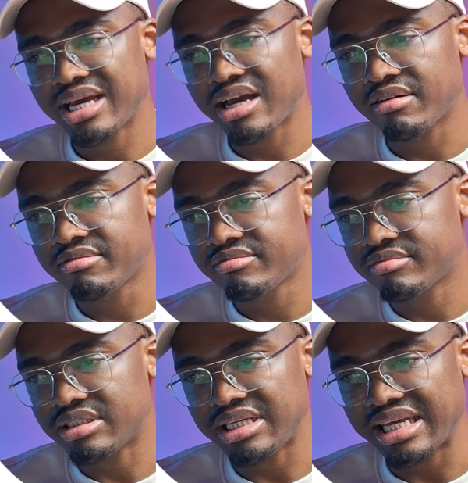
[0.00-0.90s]
have
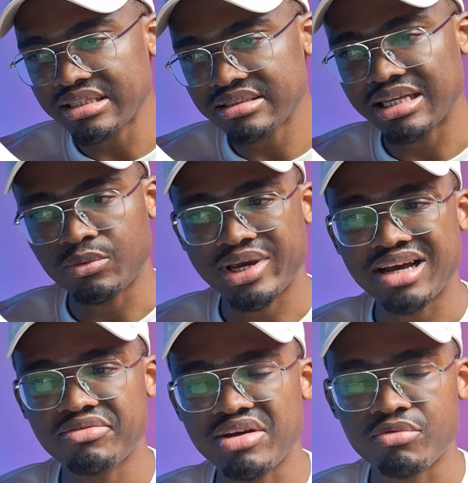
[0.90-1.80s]
the yes, that we
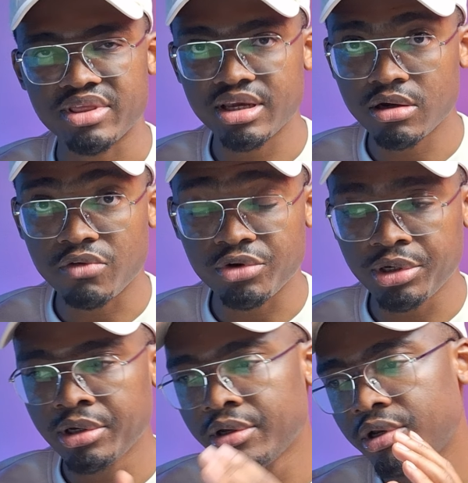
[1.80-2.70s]
have everything
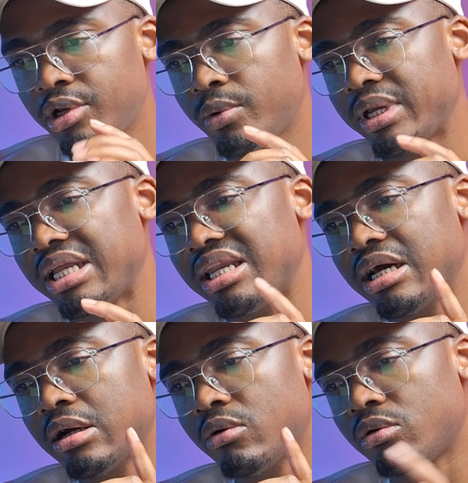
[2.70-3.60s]
covered, we can
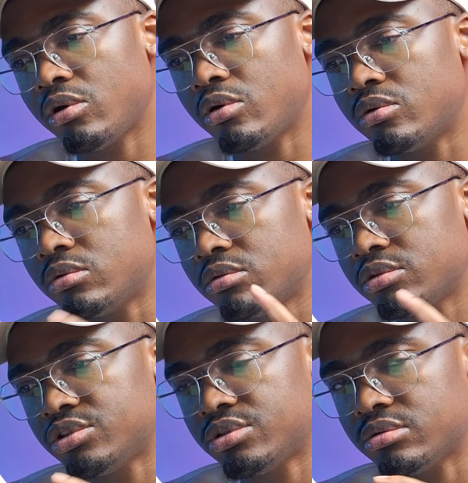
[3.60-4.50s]
now go
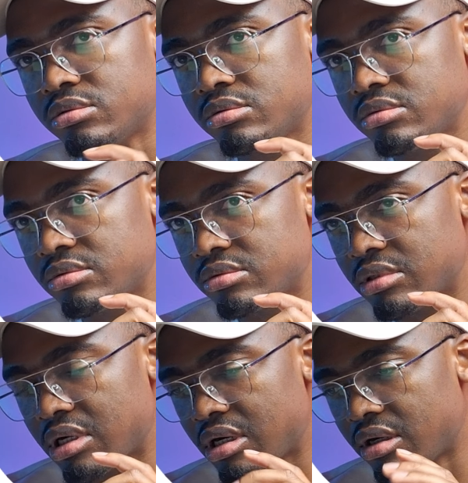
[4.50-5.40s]
to
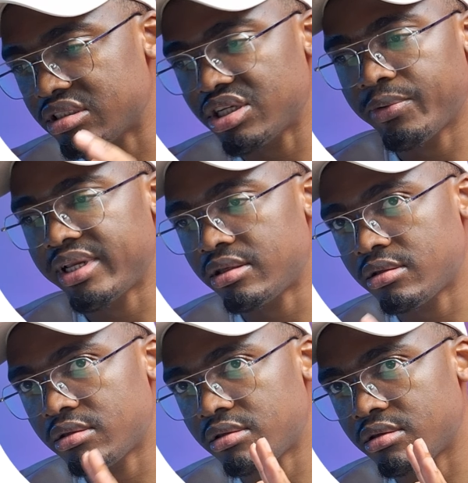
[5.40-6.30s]
generate
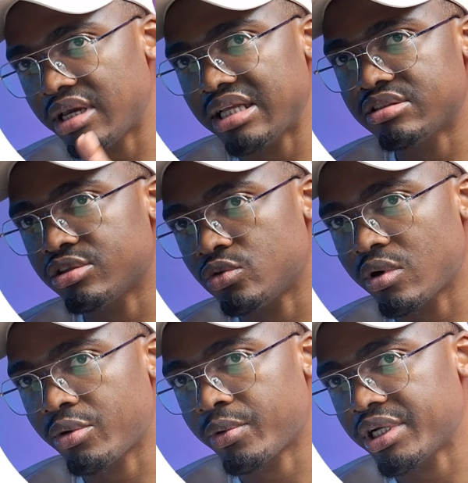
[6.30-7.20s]
the answer to
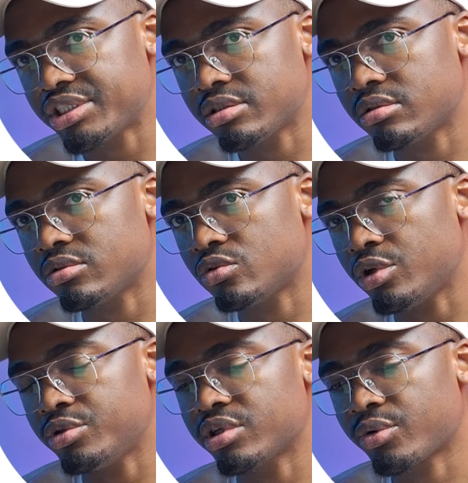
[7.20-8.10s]
our question, to
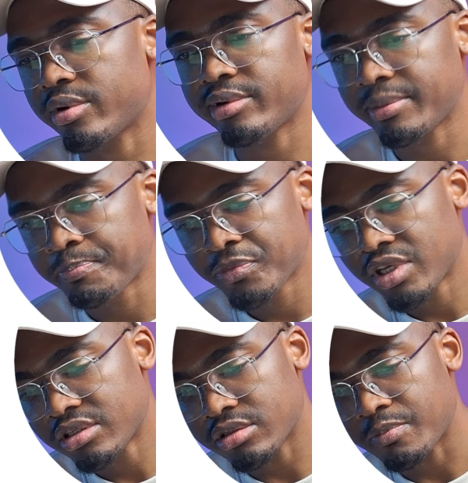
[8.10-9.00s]
the user query.
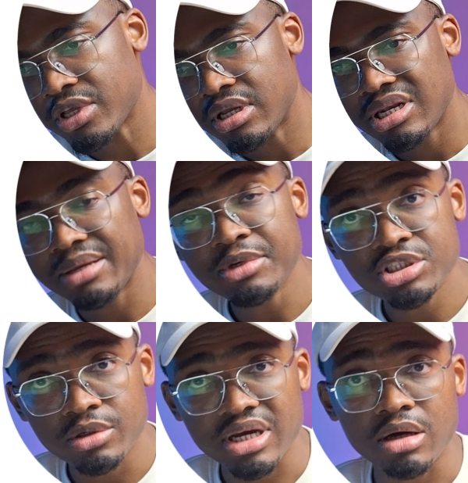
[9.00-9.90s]
So let me
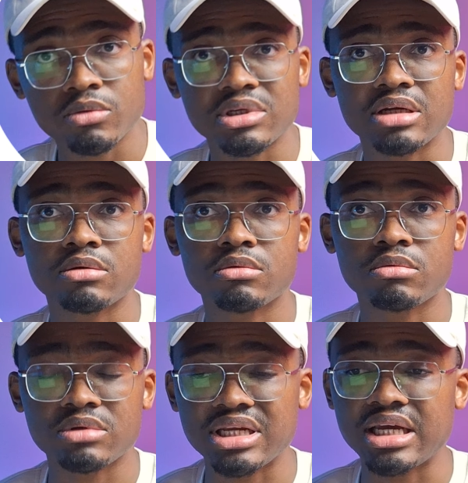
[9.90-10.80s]
show you how that
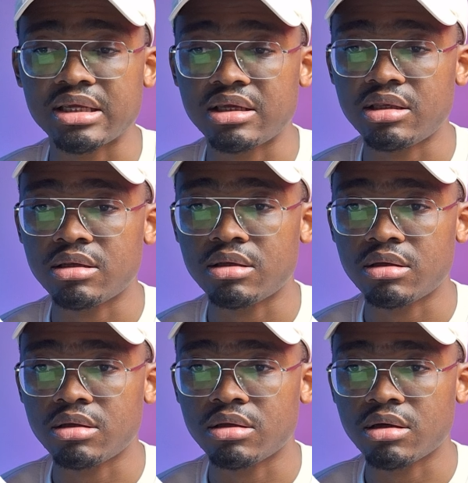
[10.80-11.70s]
look like
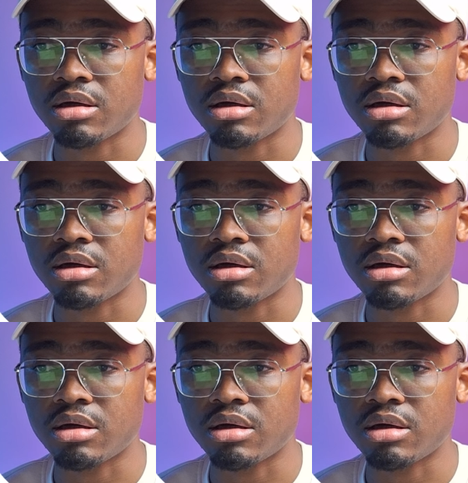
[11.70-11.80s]
in